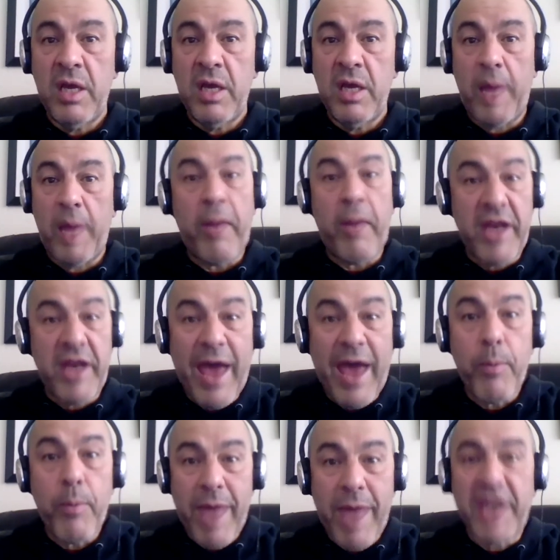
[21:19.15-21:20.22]
And my now
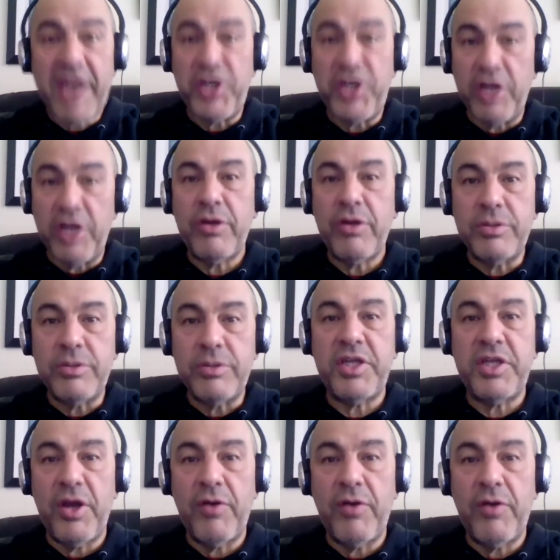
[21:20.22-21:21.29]
manager, who's
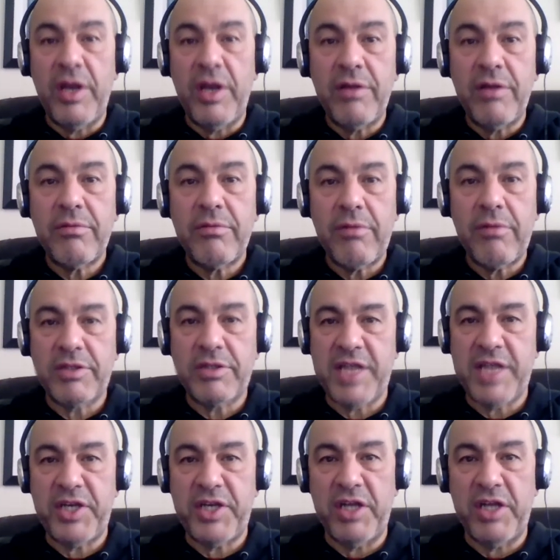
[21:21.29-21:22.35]
here in Los
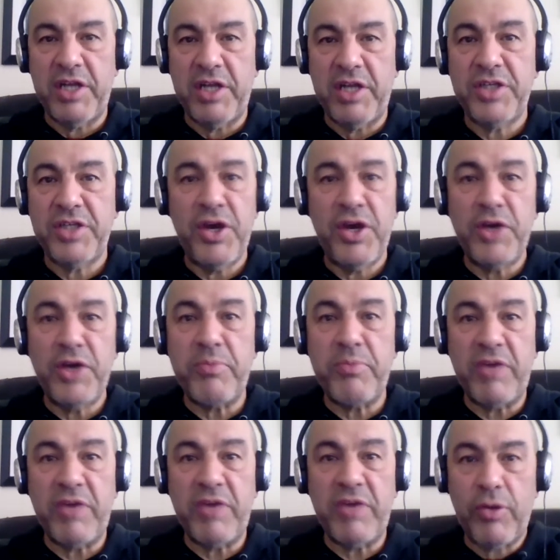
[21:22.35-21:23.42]
Angeles, heard me
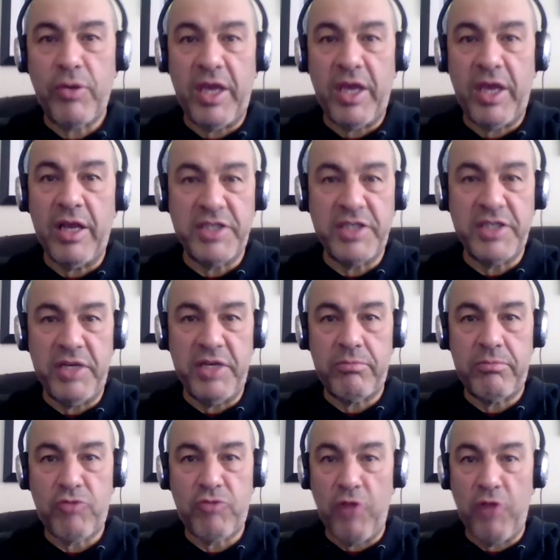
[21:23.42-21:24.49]
talking as he
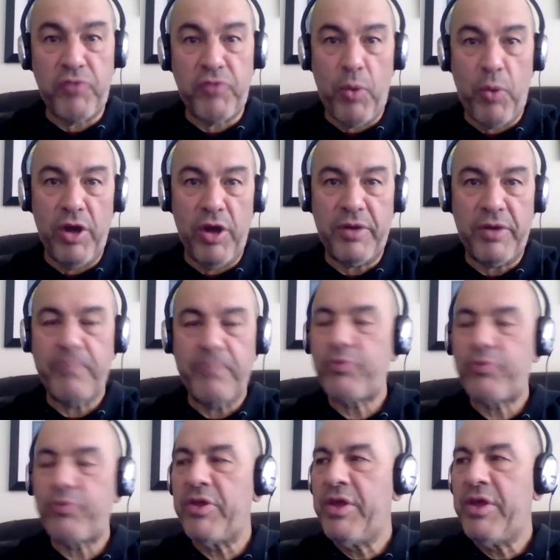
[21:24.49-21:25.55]
drove to work
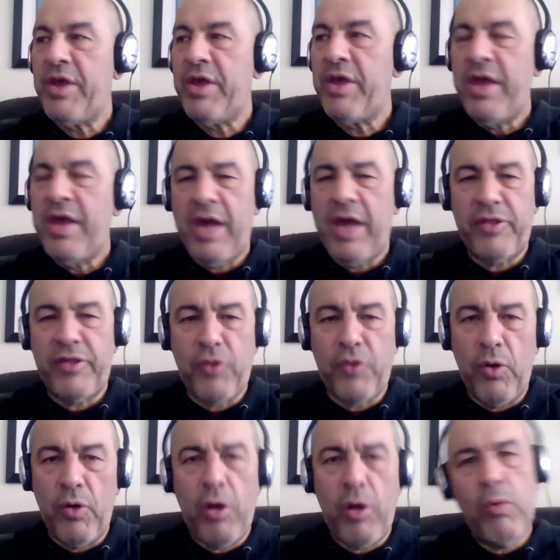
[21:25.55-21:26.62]
and
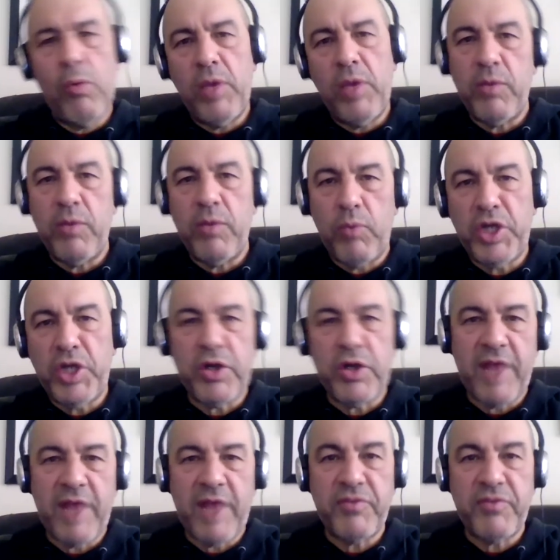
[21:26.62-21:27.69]
thought, oh, we should
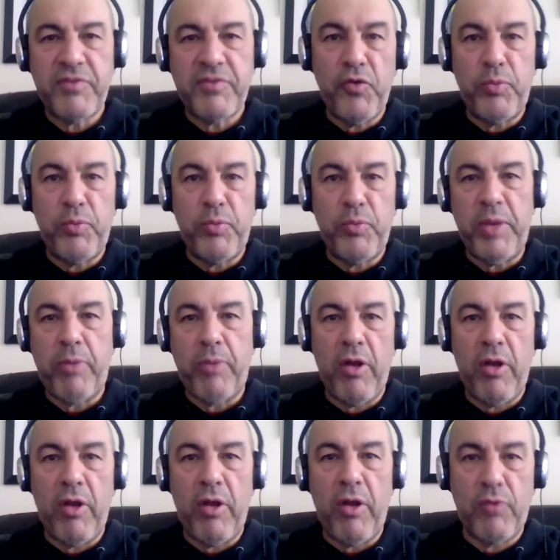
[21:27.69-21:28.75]
have some food people on
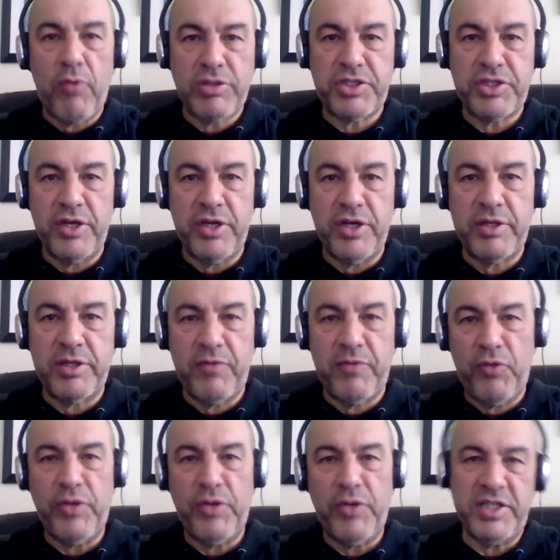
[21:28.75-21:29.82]
our roster. The
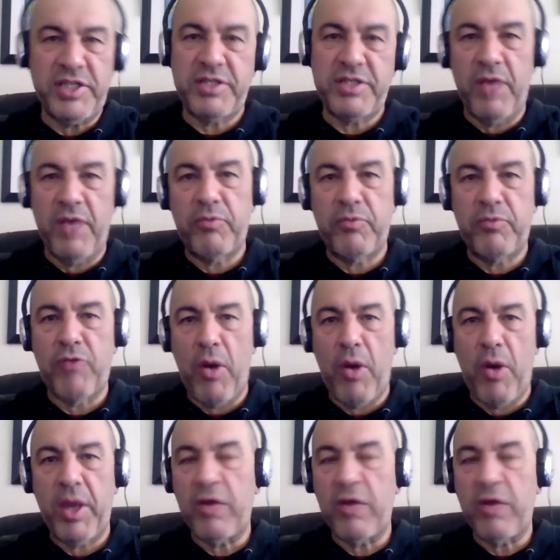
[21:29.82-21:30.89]
food is,
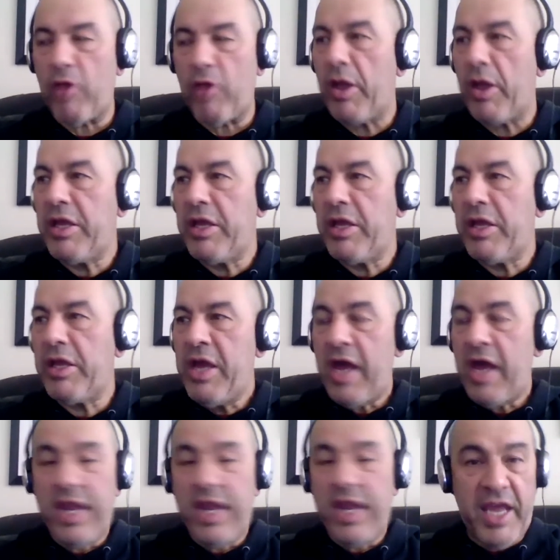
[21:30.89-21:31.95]
growing and growing.
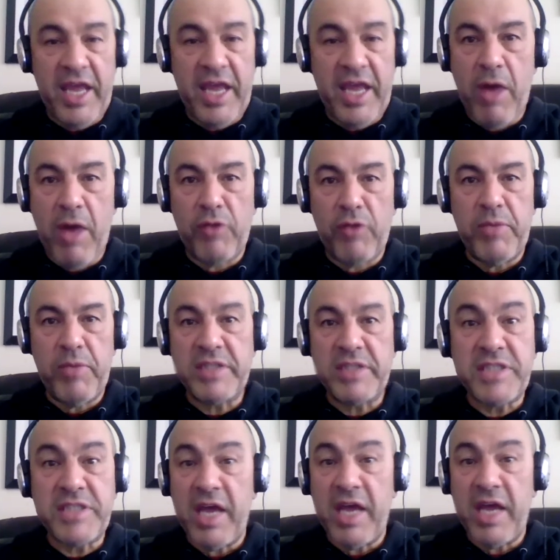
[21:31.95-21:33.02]
And he emailed me and
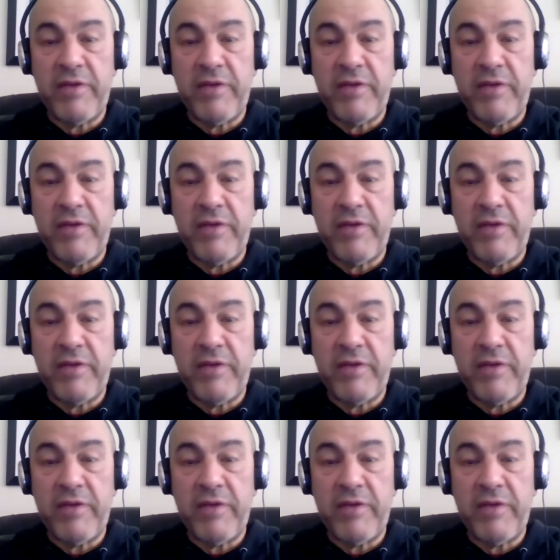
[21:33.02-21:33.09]
said,